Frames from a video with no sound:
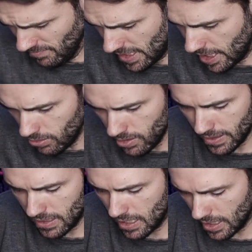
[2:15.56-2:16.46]
Cannot
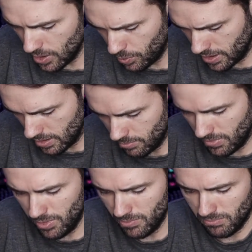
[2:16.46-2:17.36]
even cut it with...
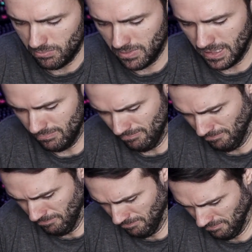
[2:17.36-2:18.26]

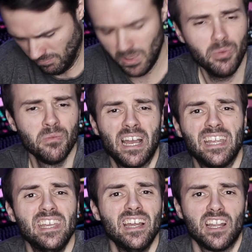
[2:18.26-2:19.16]
Maybe my
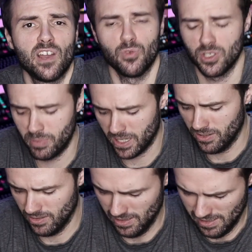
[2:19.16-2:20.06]
IKEA knife was better.
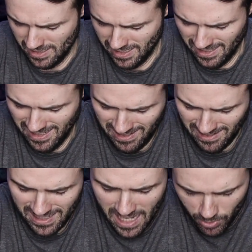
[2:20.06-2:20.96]

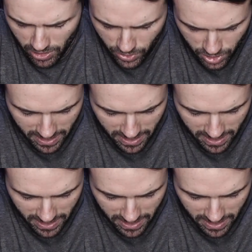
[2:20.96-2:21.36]
I'm gonna use